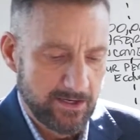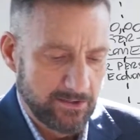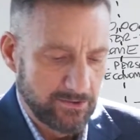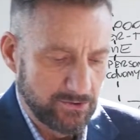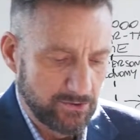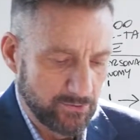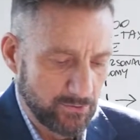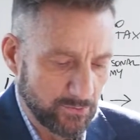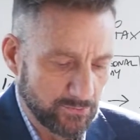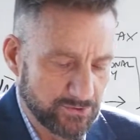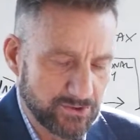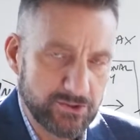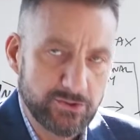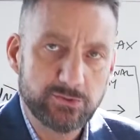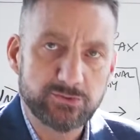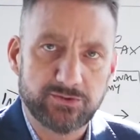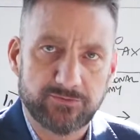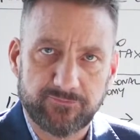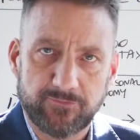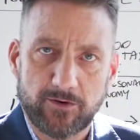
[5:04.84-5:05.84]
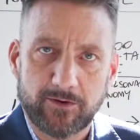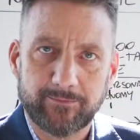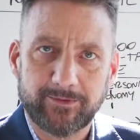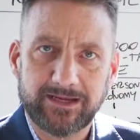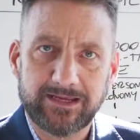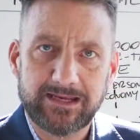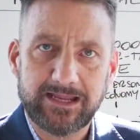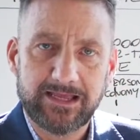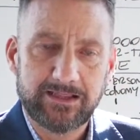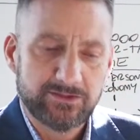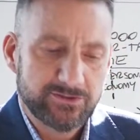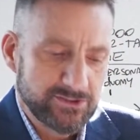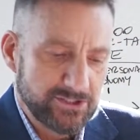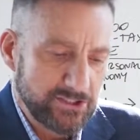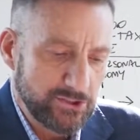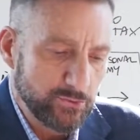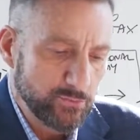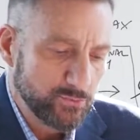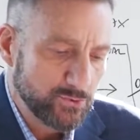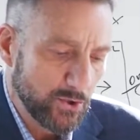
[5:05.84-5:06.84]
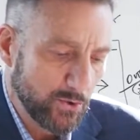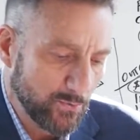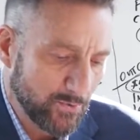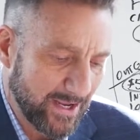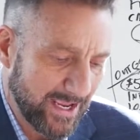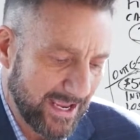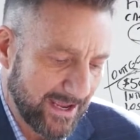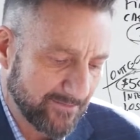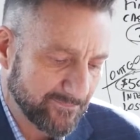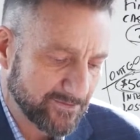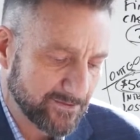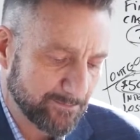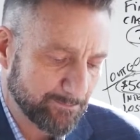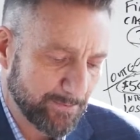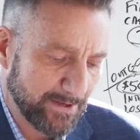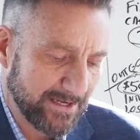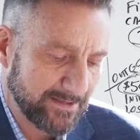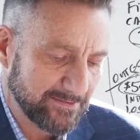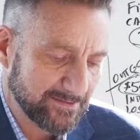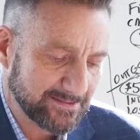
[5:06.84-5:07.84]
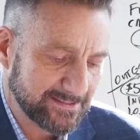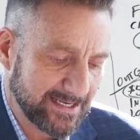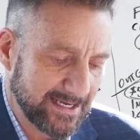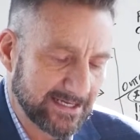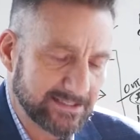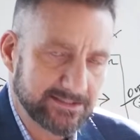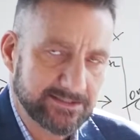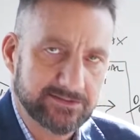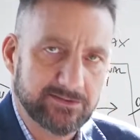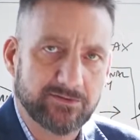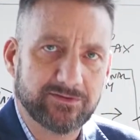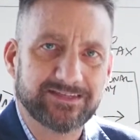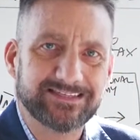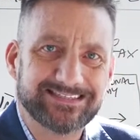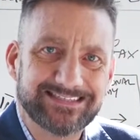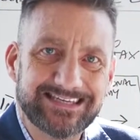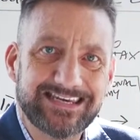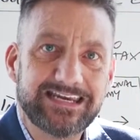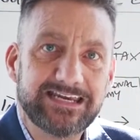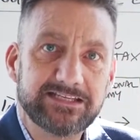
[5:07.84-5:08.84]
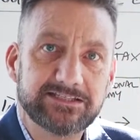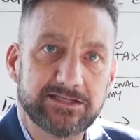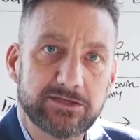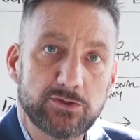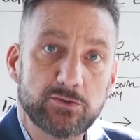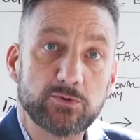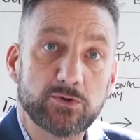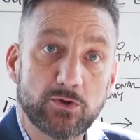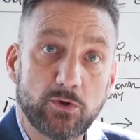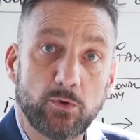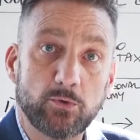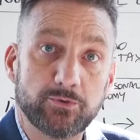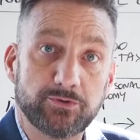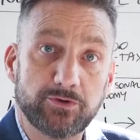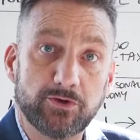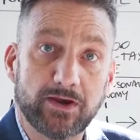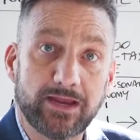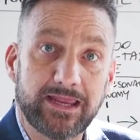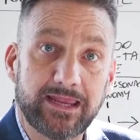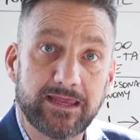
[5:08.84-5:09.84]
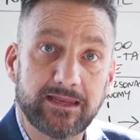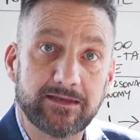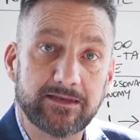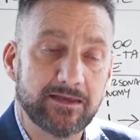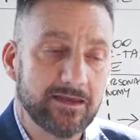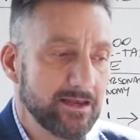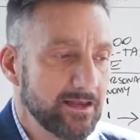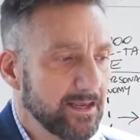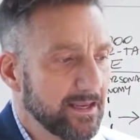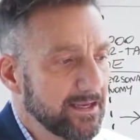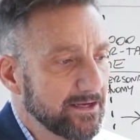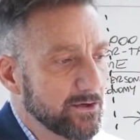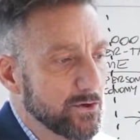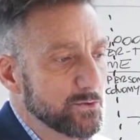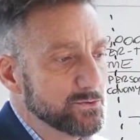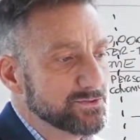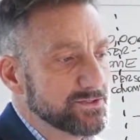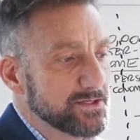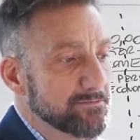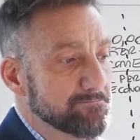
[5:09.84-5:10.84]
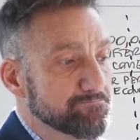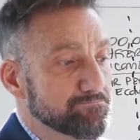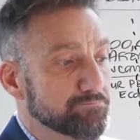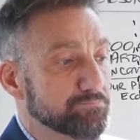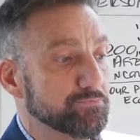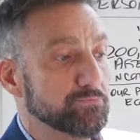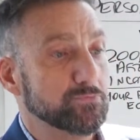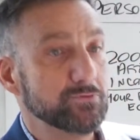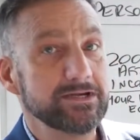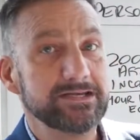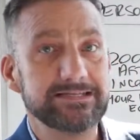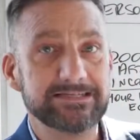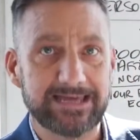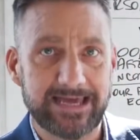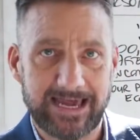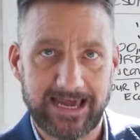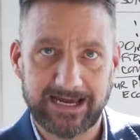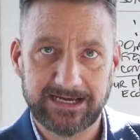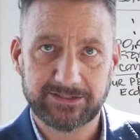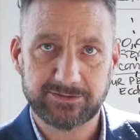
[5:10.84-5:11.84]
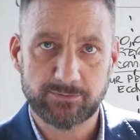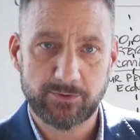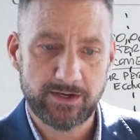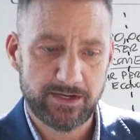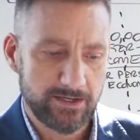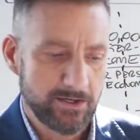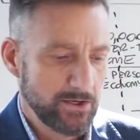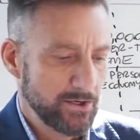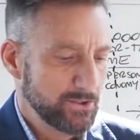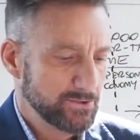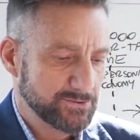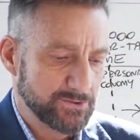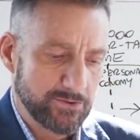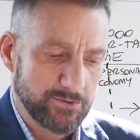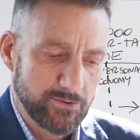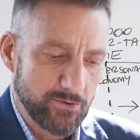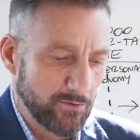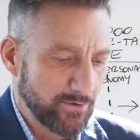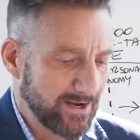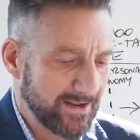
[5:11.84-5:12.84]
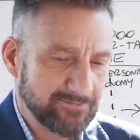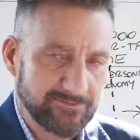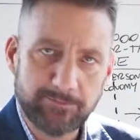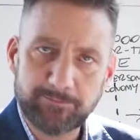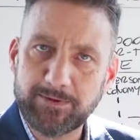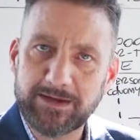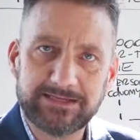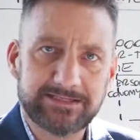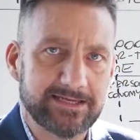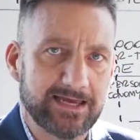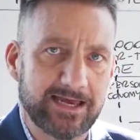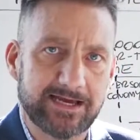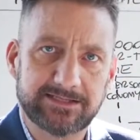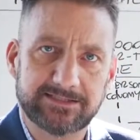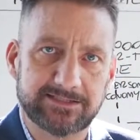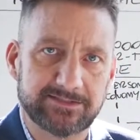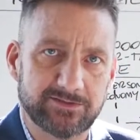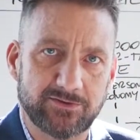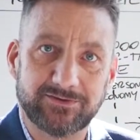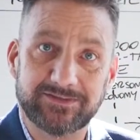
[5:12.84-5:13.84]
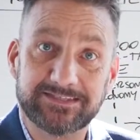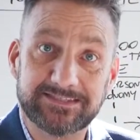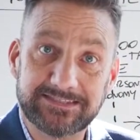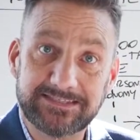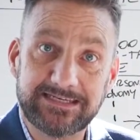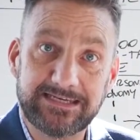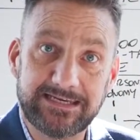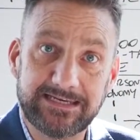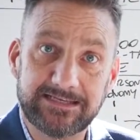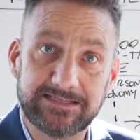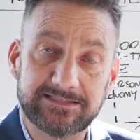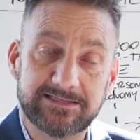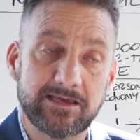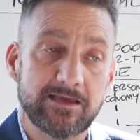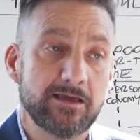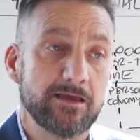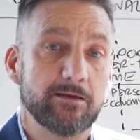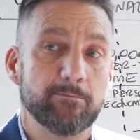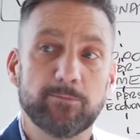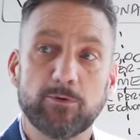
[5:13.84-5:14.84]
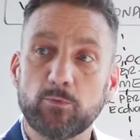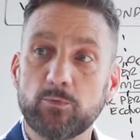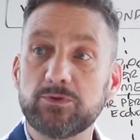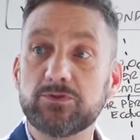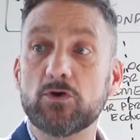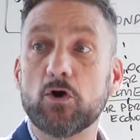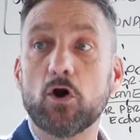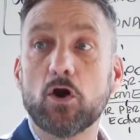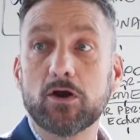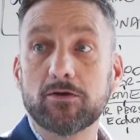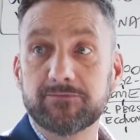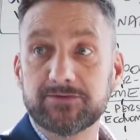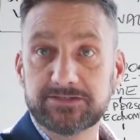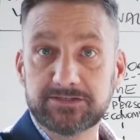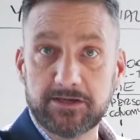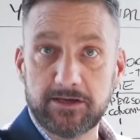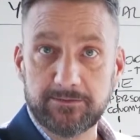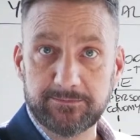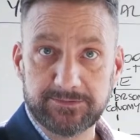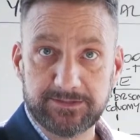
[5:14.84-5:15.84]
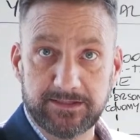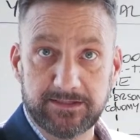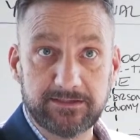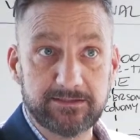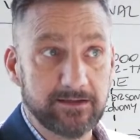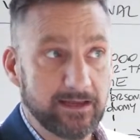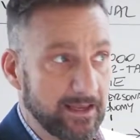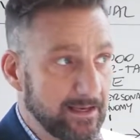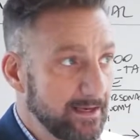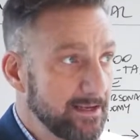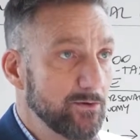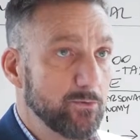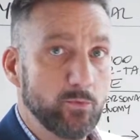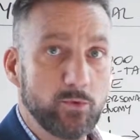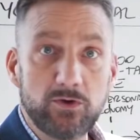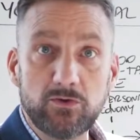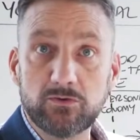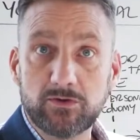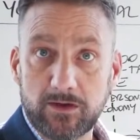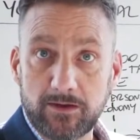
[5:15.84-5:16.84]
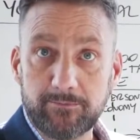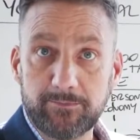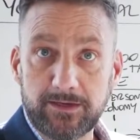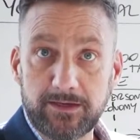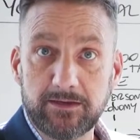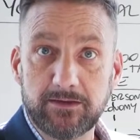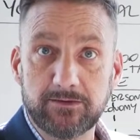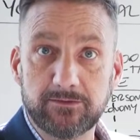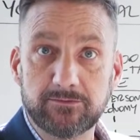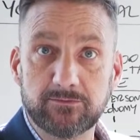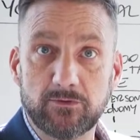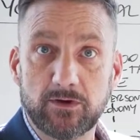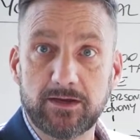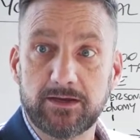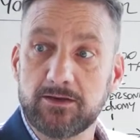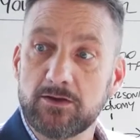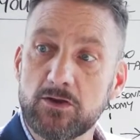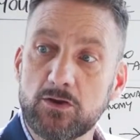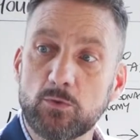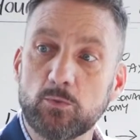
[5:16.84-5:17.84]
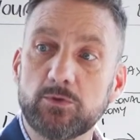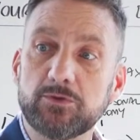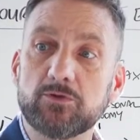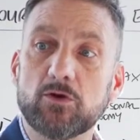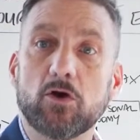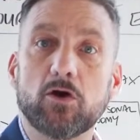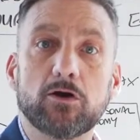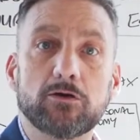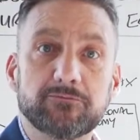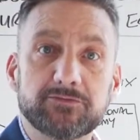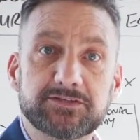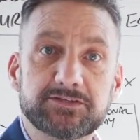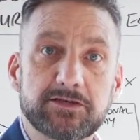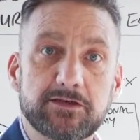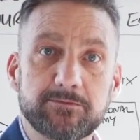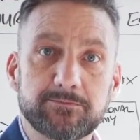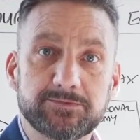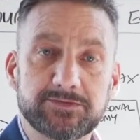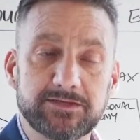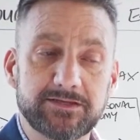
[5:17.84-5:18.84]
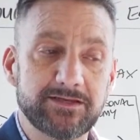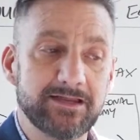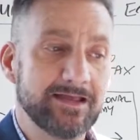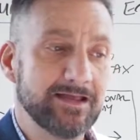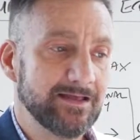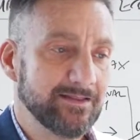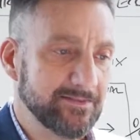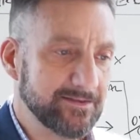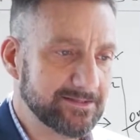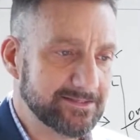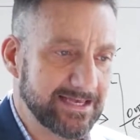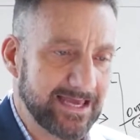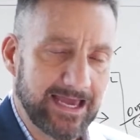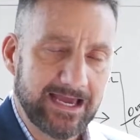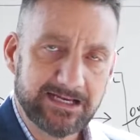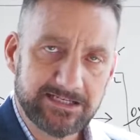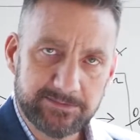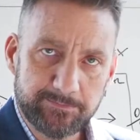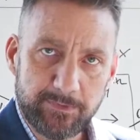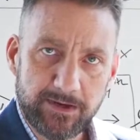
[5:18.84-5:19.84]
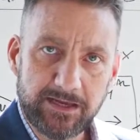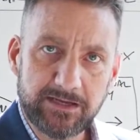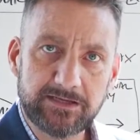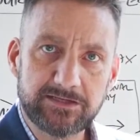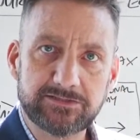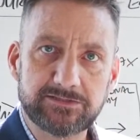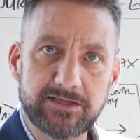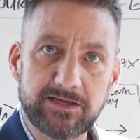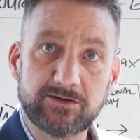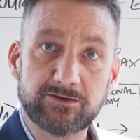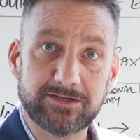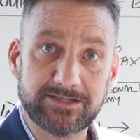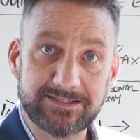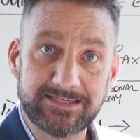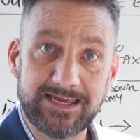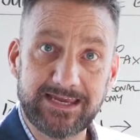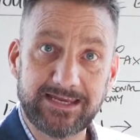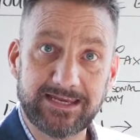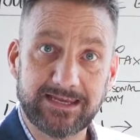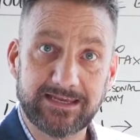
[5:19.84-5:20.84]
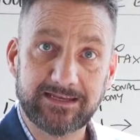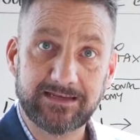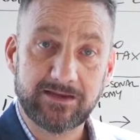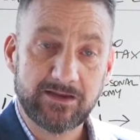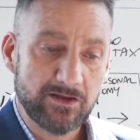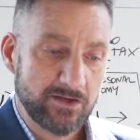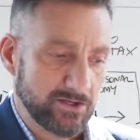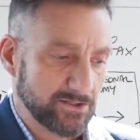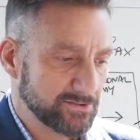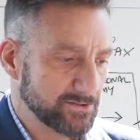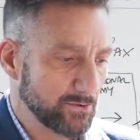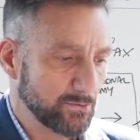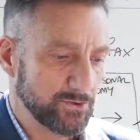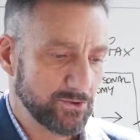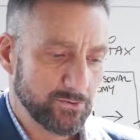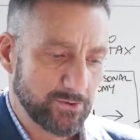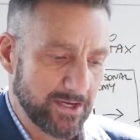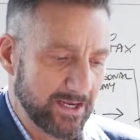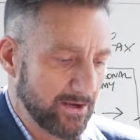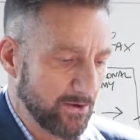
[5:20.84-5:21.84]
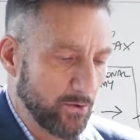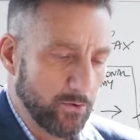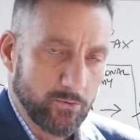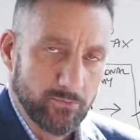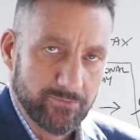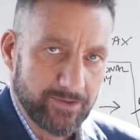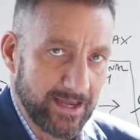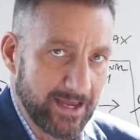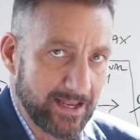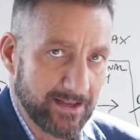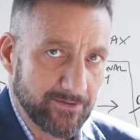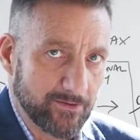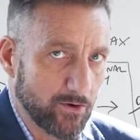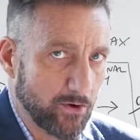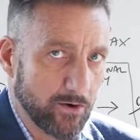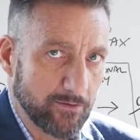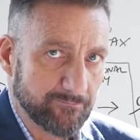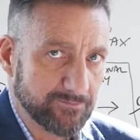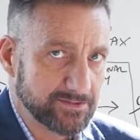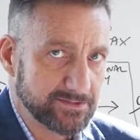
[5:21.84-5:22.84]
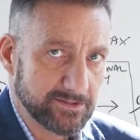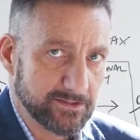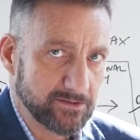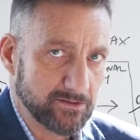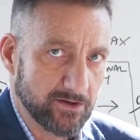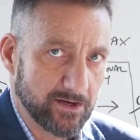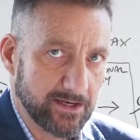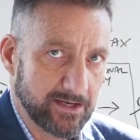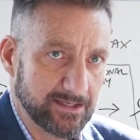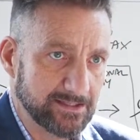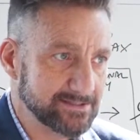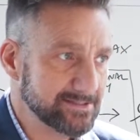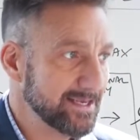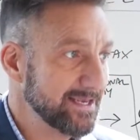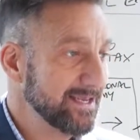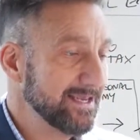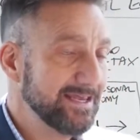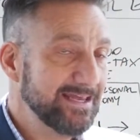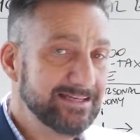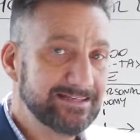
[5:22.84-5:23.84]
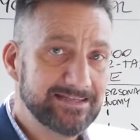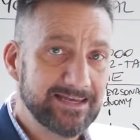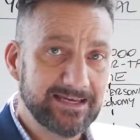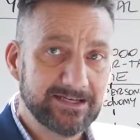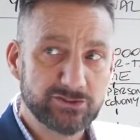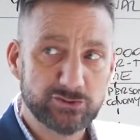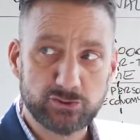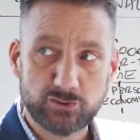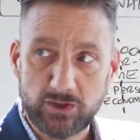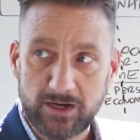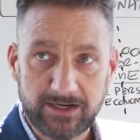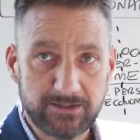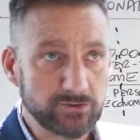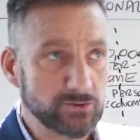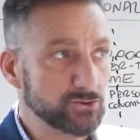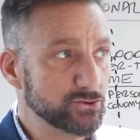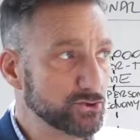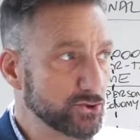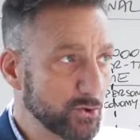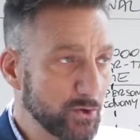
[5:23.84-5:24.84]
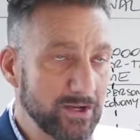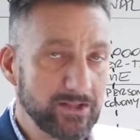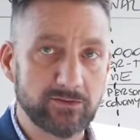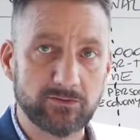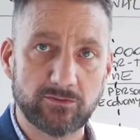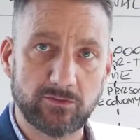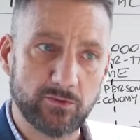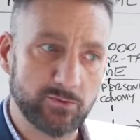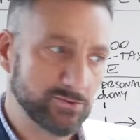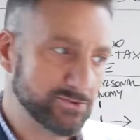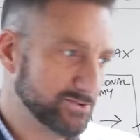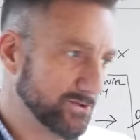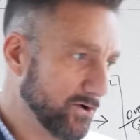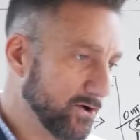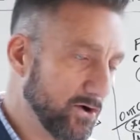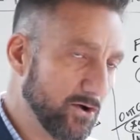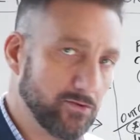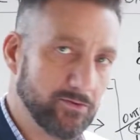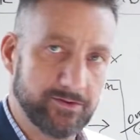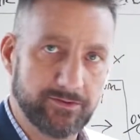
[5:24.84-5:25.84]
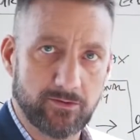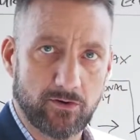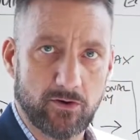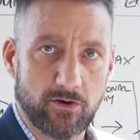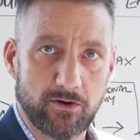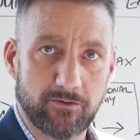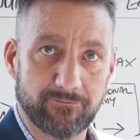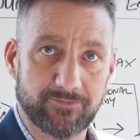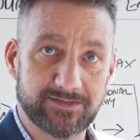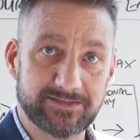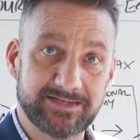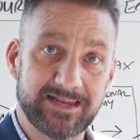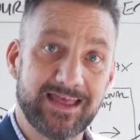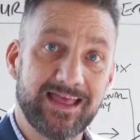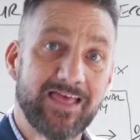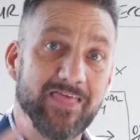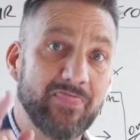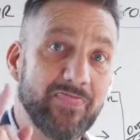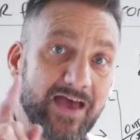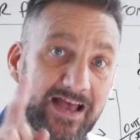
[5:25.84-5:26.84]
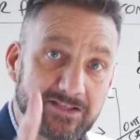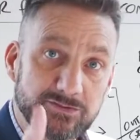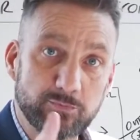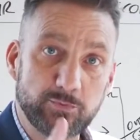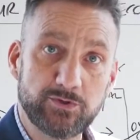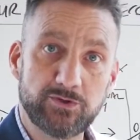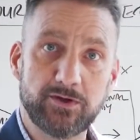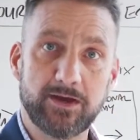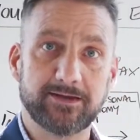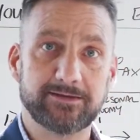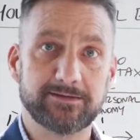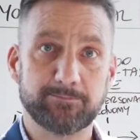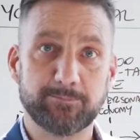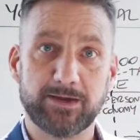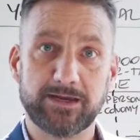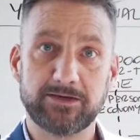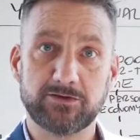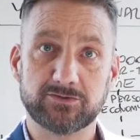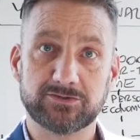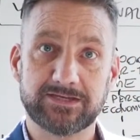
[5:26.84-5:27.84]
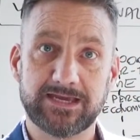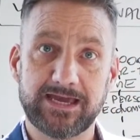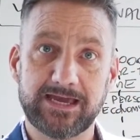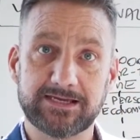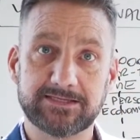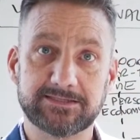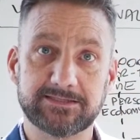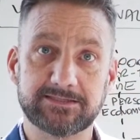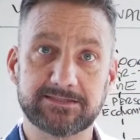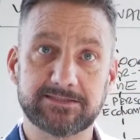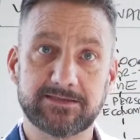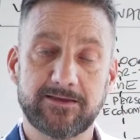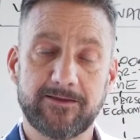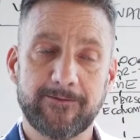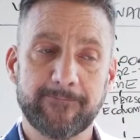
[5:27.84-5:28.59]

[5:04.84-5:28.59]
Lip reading: you know, to use a farming analogy, you don't have to pay the taxes on the seeds that you can hold in your hand. It goes in pre-tax, right? So you don't have to pay taxes on the seeds. But when the harvest comes in, and it will come in, right? When the harvest comes in, the tax man is there to take it. So you can't hold the harvest in your hands. It takes tractor trailer loads to haul in the harvest. That's when you have to pay your taxes.